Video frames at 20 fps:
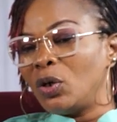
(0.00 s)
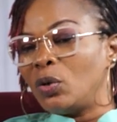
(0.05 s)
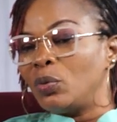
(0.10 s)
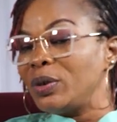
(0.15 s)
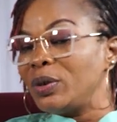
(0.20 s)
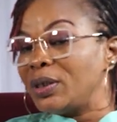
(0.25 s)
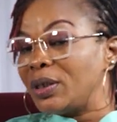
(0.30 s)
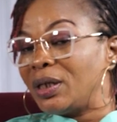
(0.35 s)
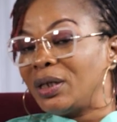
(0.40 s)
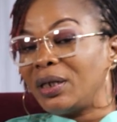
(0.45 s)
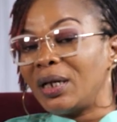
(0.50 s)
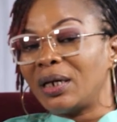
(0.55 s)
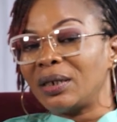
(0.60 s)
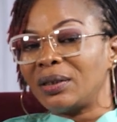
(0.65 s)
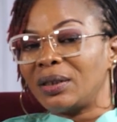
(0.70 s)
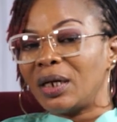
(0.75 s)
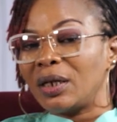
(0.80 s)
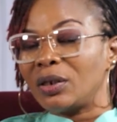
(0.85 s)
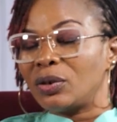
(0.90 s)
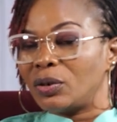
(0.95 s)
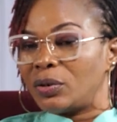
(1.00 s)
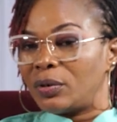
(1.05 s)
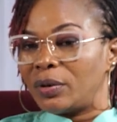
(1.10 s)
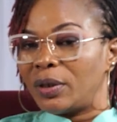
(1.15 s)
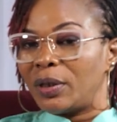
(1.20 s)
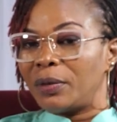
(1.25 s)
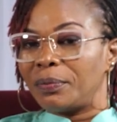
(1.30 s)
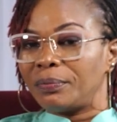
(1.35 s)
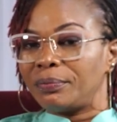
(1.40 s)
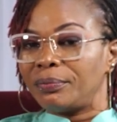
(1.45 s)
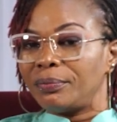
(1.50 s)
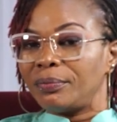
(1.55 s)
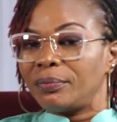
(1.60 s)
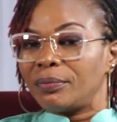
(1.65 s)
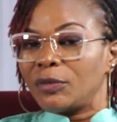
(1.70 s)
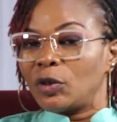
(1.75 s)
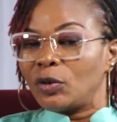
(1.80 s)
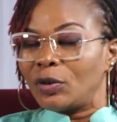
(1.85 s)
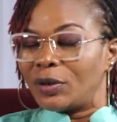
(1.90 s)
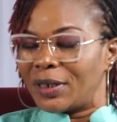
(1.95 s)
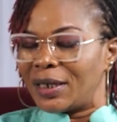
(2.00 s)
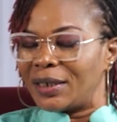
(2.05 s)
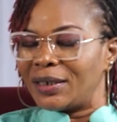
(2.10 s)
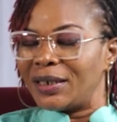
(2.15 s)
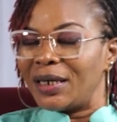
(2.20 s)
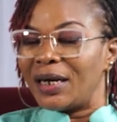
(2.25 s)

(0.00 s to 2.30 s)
We send our thanks to them. Society